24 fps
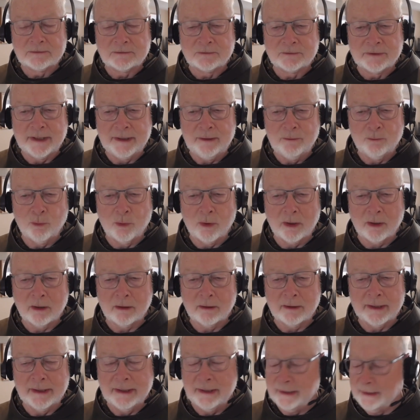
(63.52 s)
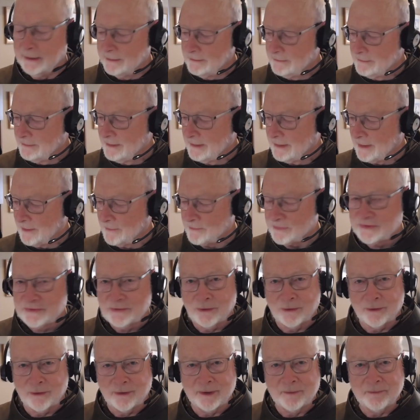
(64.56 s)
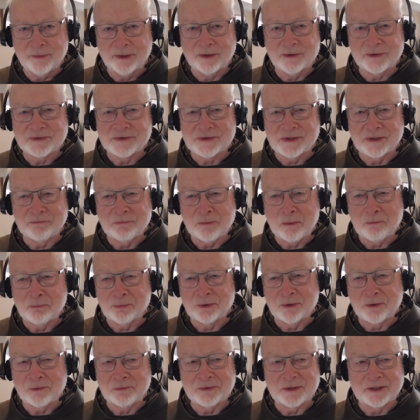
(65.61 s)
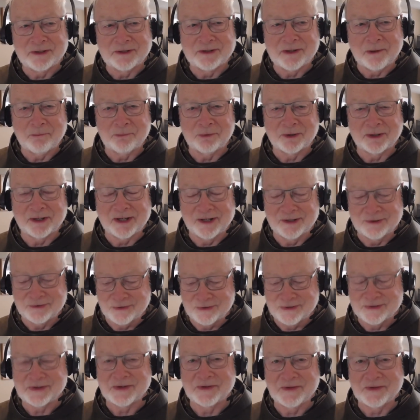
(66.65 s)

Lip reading: we were in, and I'm sorry because I remember it was a number of countries.